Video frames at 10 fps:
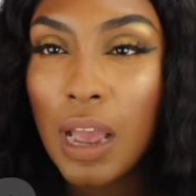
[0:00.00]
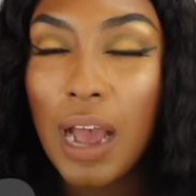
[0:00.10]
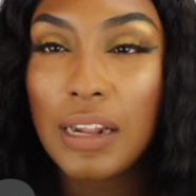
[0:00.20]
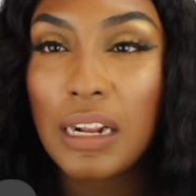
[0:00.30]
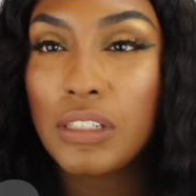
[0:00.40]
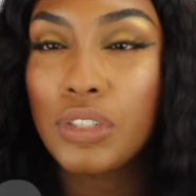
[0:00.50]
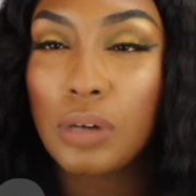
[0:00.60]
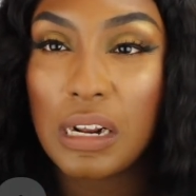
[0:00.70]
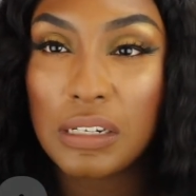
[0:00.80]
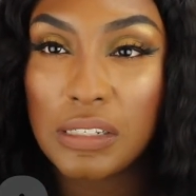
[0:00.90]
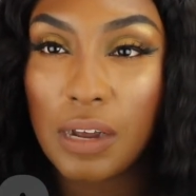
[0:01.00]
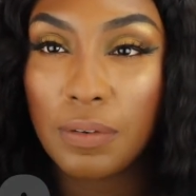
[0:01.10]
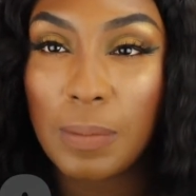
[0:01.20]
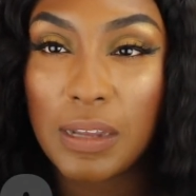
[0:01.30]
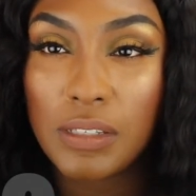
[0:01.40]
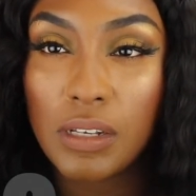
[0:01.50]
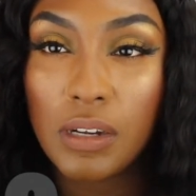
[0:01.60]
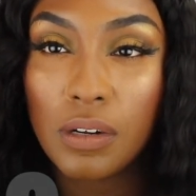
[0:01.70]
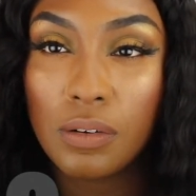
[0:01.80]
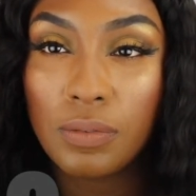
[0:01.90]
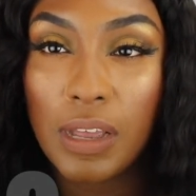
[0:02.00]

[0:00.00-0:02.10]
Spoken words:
I'd like to try this out for myself